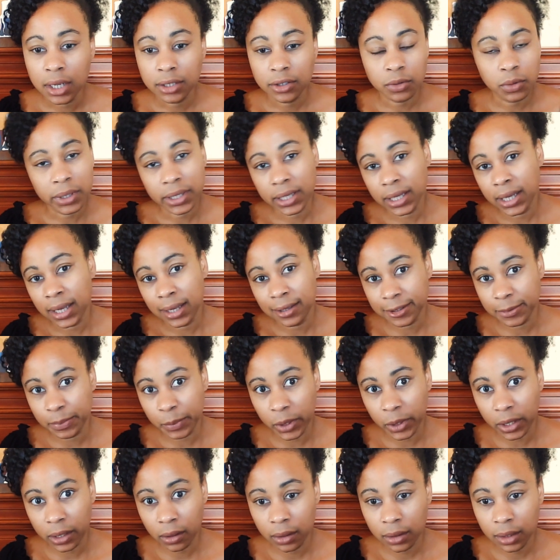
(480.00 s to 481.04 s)
so I can't
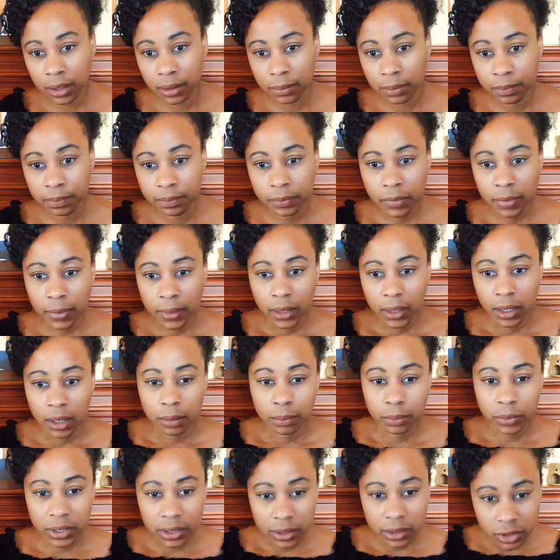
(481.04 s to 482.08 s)
speak on them.
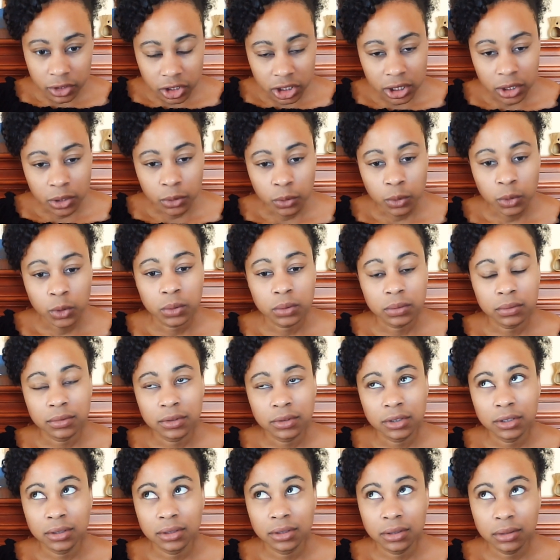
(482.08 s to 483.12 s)
But in general,
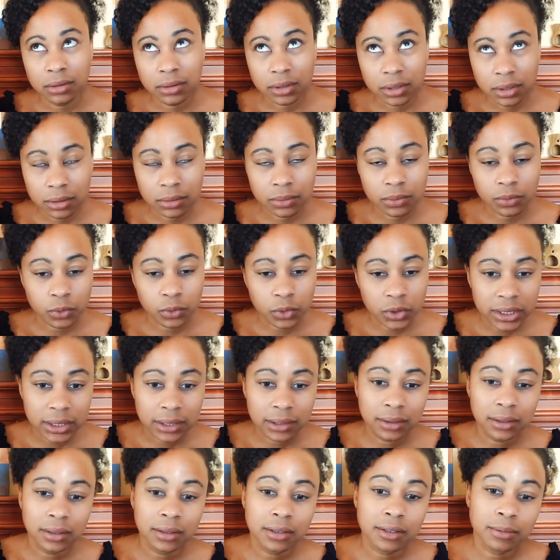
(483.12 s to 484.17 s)
you can
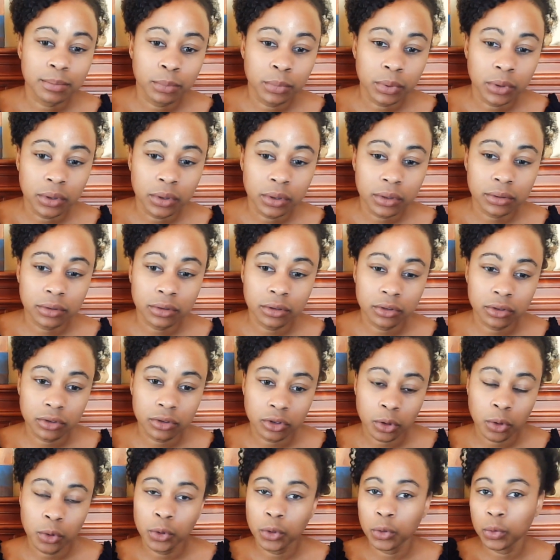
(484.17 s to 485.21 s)
read this book to
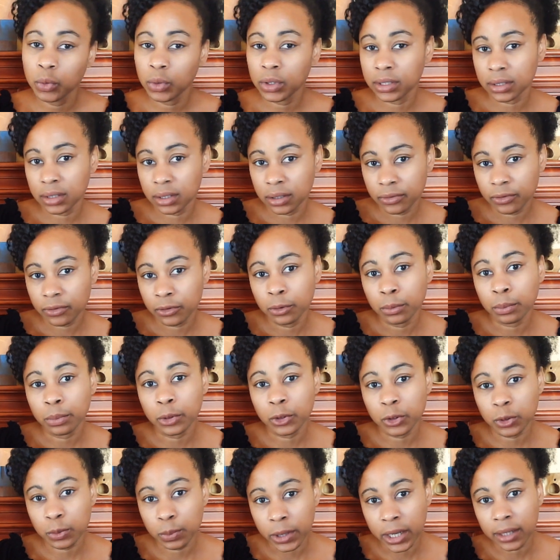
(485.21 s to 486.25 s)
show you a different
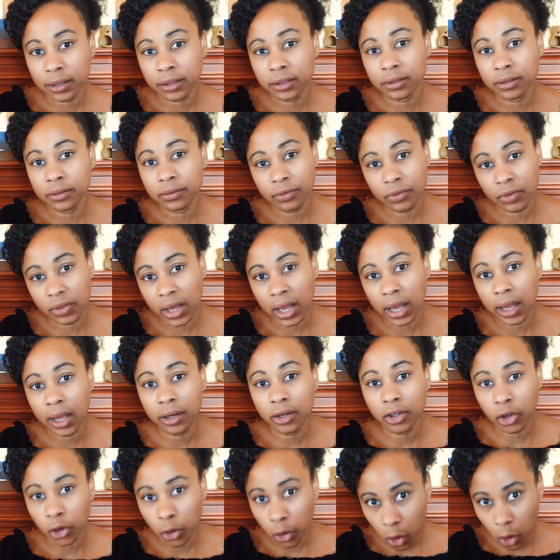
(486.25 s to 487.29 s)
perspective
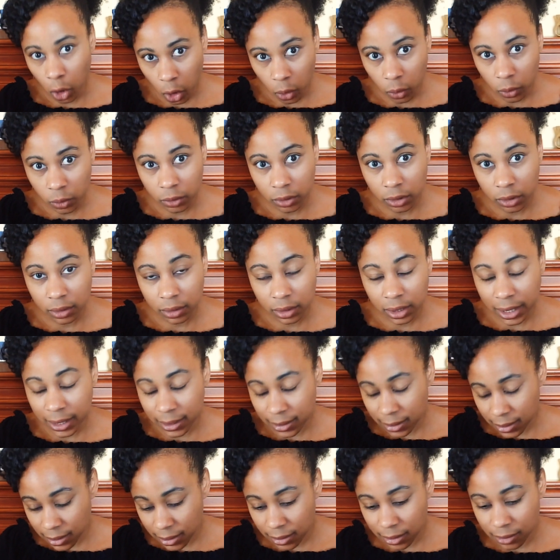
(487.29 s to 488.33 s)
than your own.
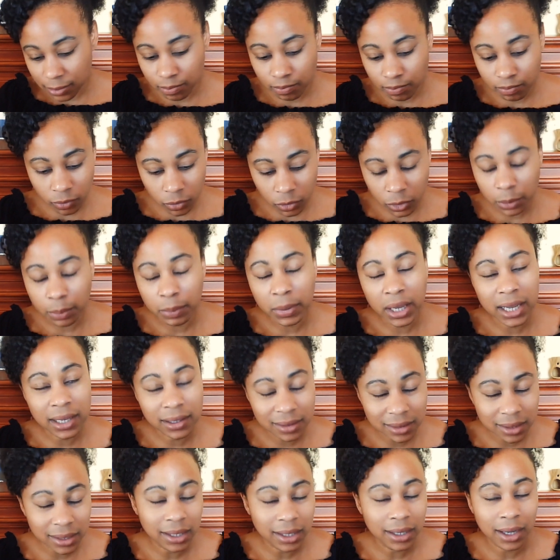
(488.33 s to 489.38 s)
That's the
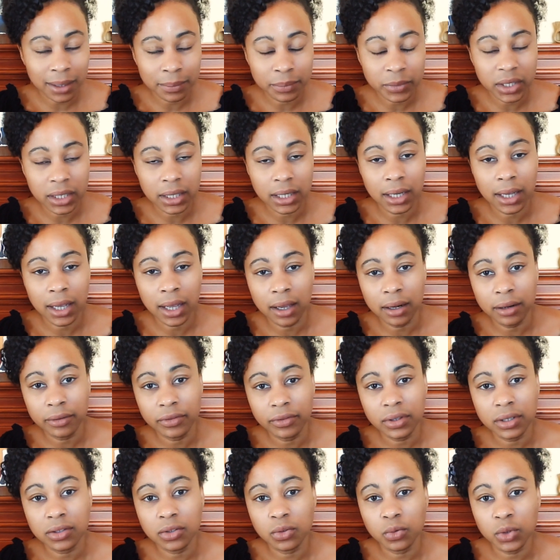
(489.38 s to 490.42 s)
main thing I'm getting out
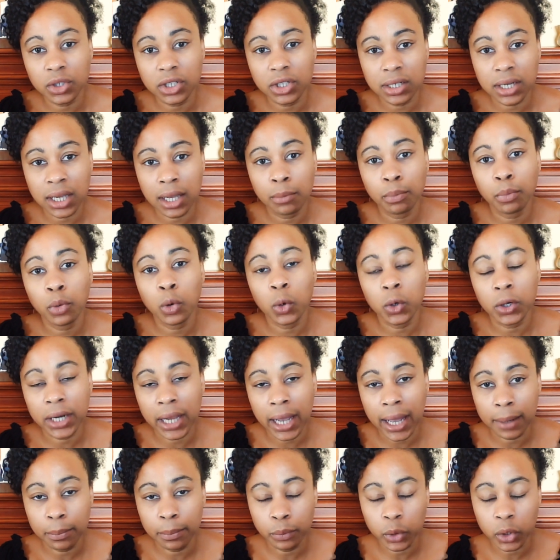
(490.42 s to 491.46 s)
of this Rich Dad, Poor
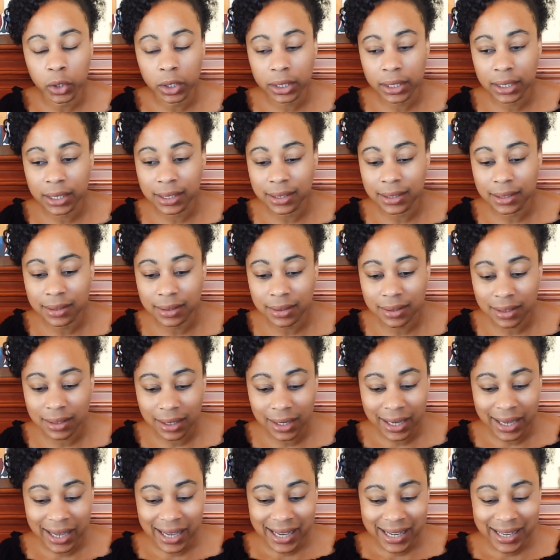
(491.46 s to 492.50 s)
Dad book is
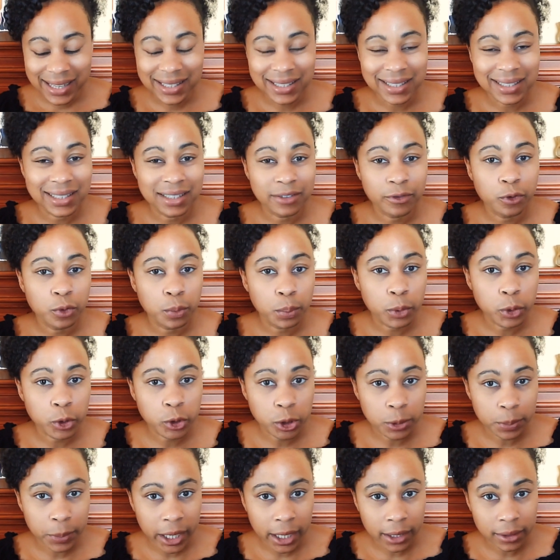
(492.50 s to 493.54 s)
it's a different
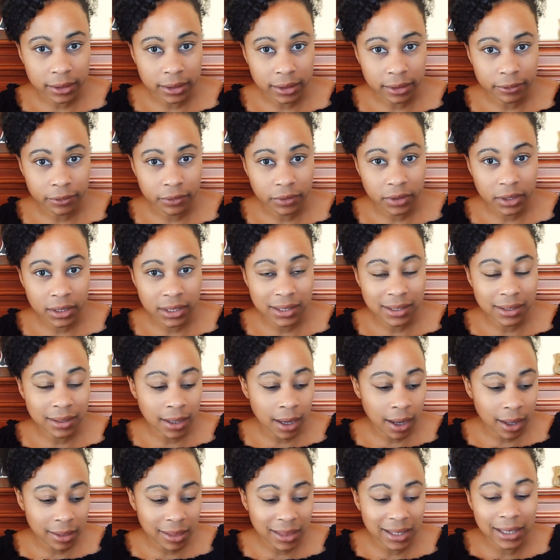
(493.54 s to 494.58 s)
perspective. It's
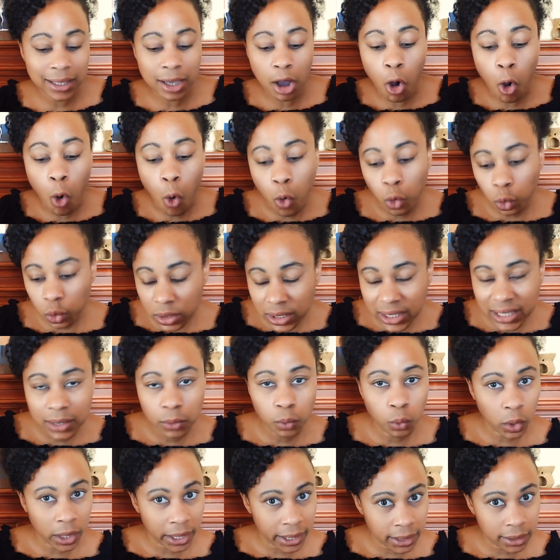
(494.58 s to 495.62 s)
not the only
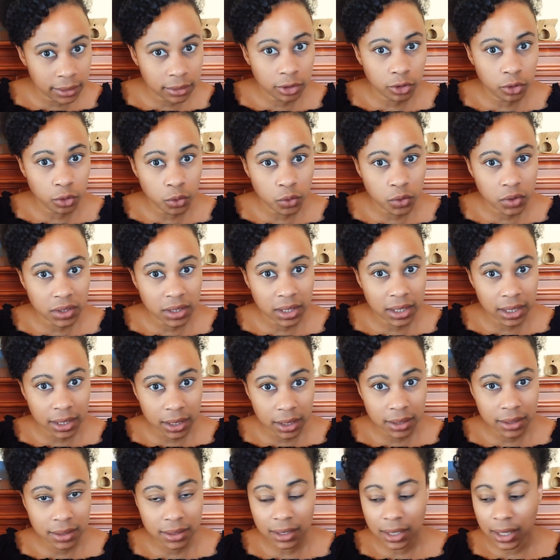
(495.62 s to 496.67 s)
way to do
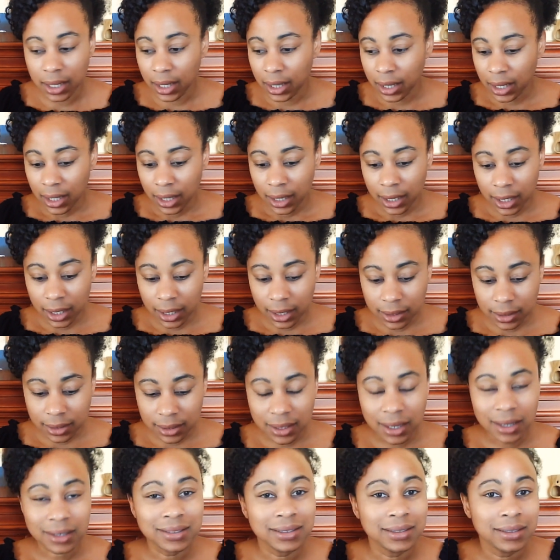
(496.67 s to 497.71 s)
things.
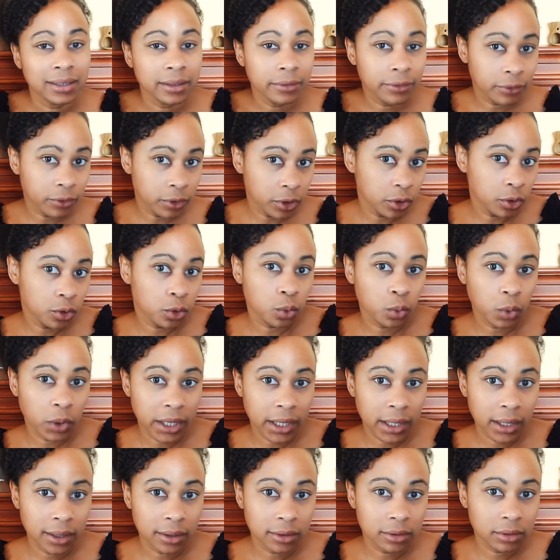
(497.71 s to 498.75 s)
It's a different
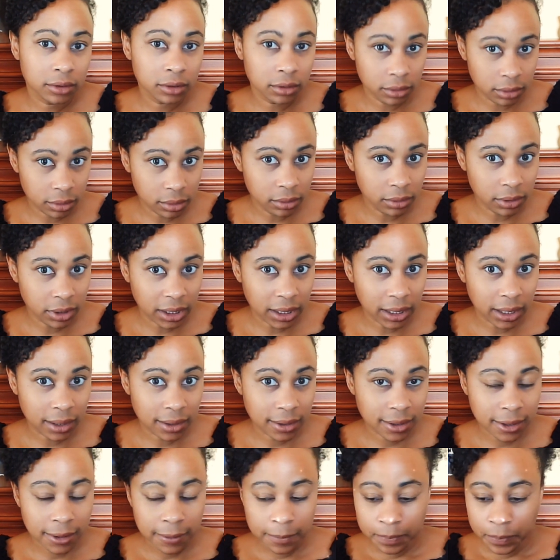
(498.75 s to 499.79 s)
way to do
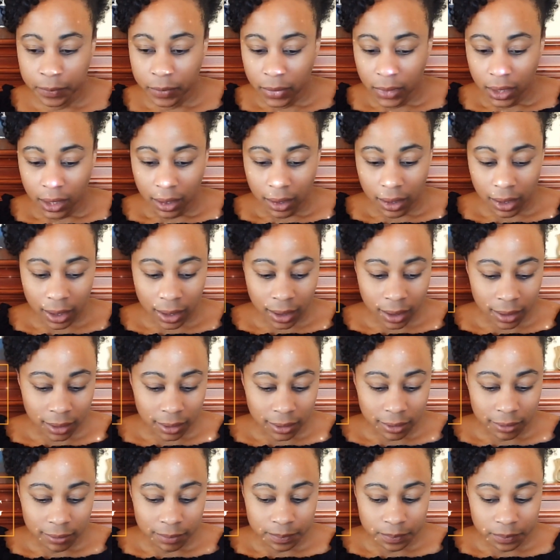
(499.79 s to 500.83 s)
things.
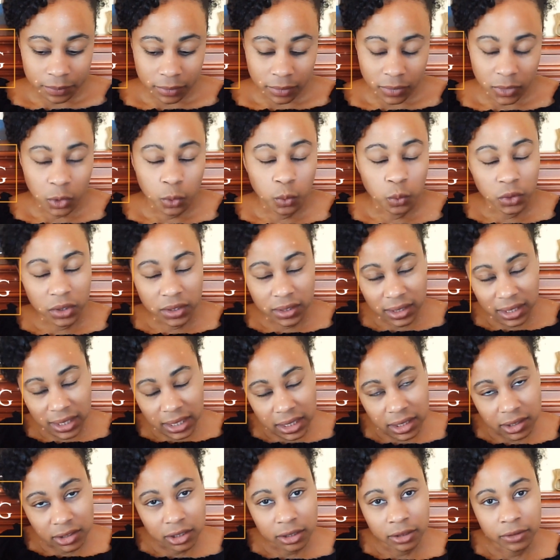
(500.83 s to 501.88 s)
And with
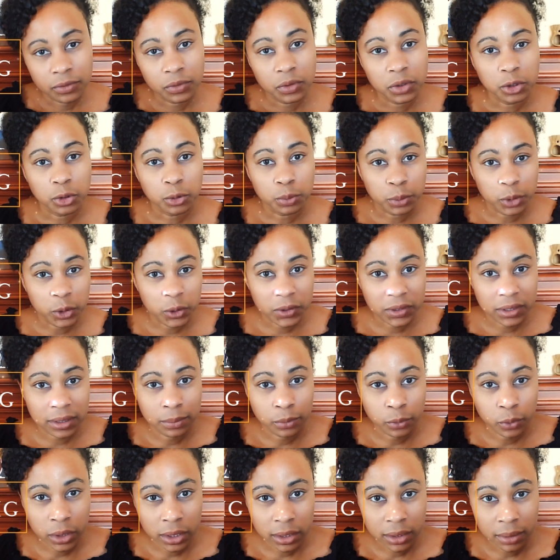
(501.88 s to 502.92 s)
each of these books
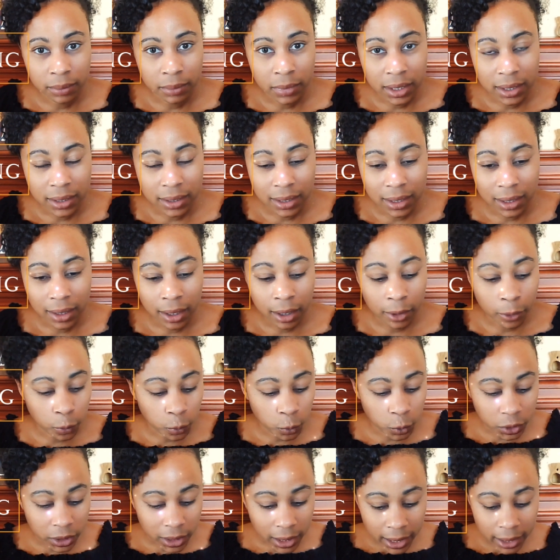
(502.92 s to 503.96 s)
I'm recommending, I
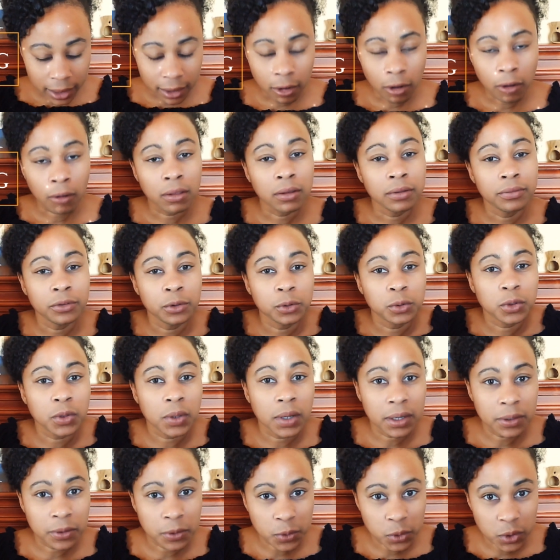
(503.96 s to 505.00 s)
would like all of you to
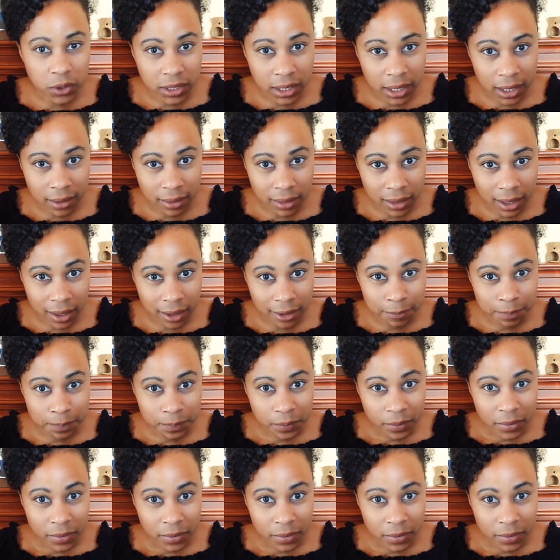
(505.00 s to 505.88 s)
understand that